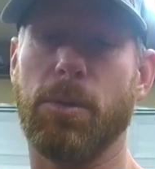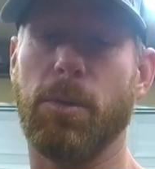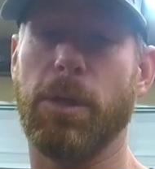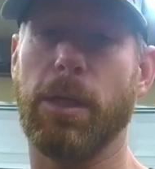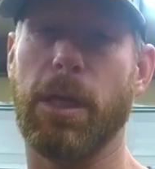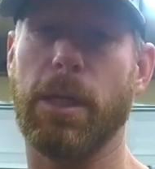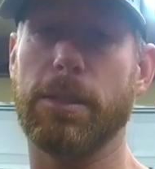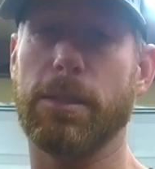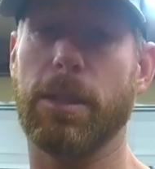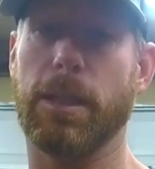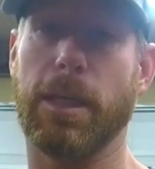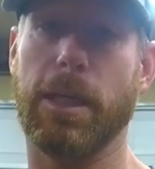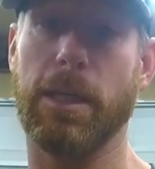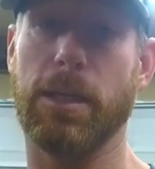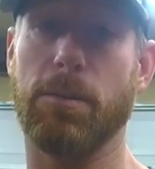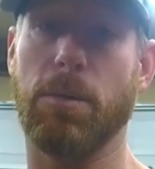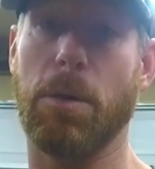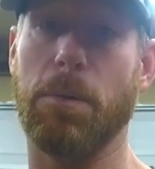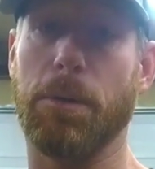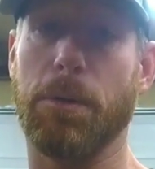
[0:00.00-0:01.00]
between us and the
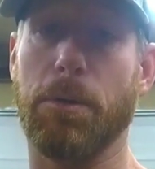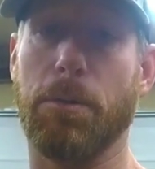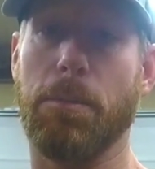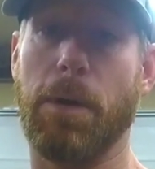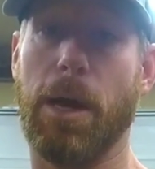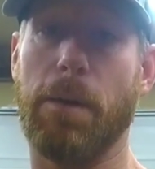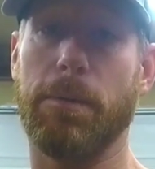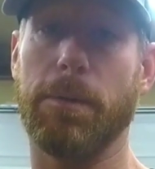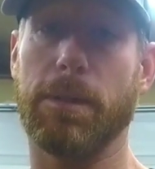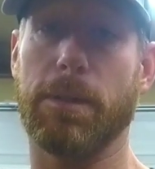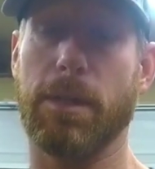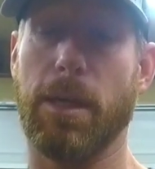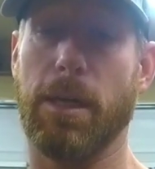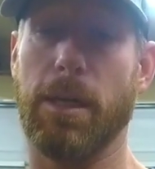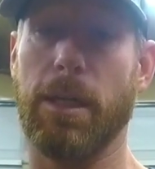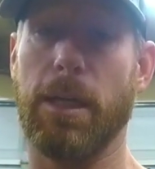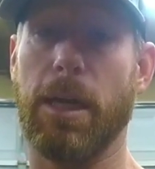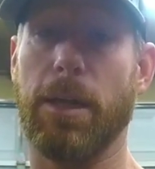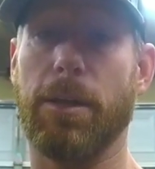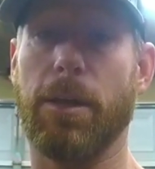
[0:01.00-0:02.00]
kids while we're doing Bible
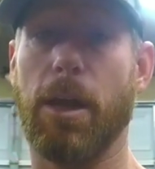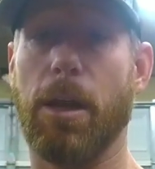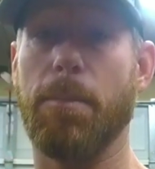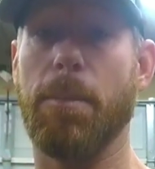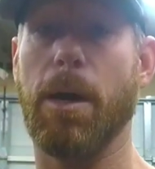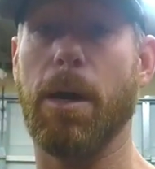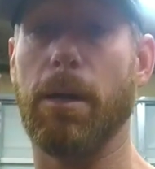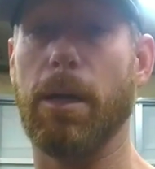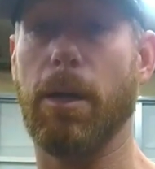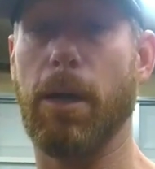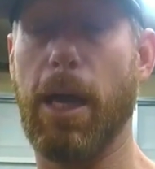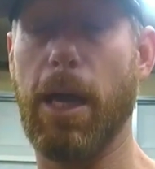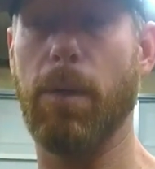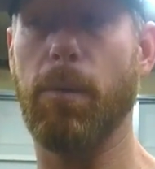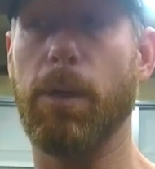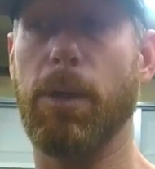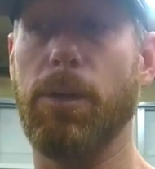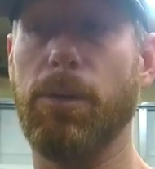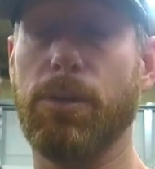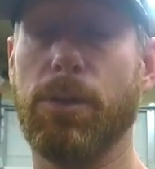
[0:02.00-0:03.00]
study? And I thought about,
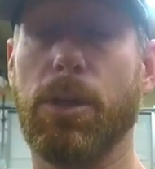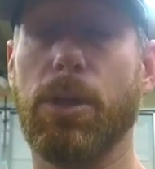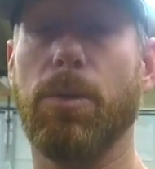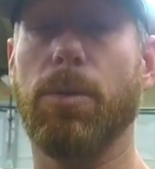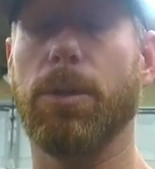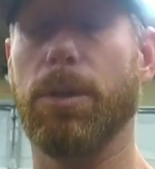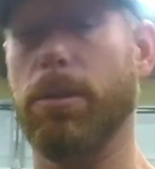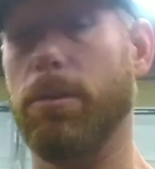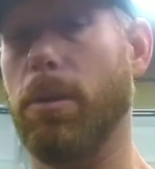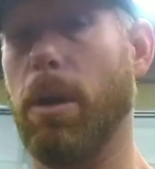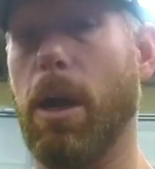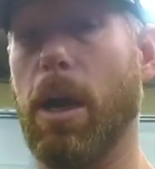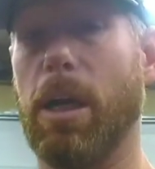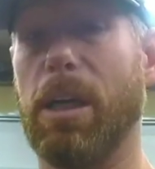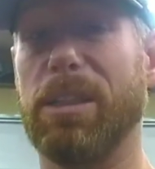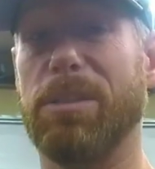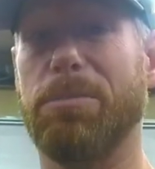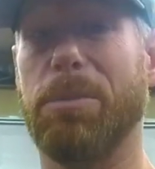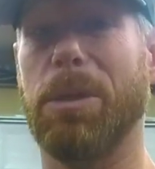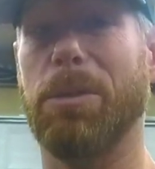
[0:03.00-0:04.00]
hey, we used to do in the
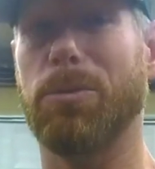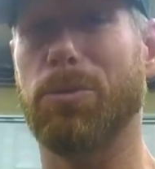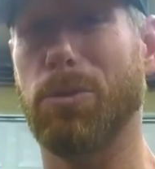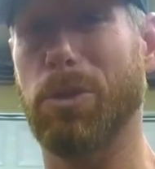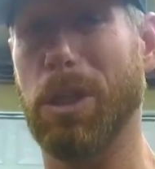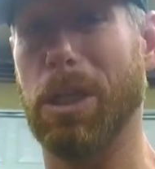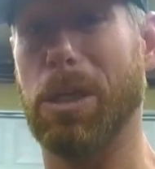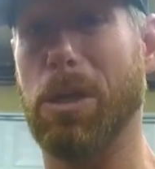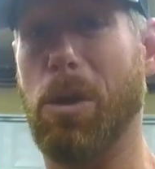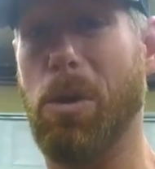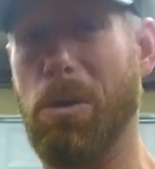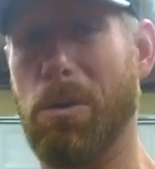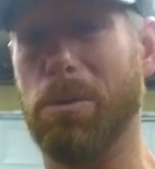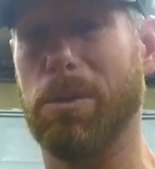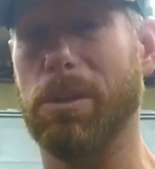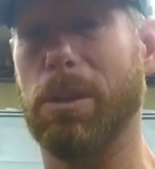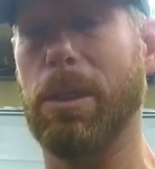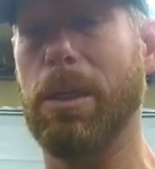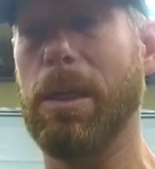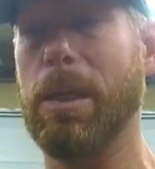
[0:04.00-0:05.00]
garage, but it was really
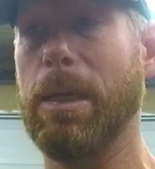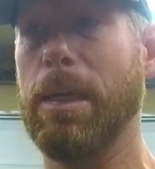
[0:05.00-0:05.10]
cold.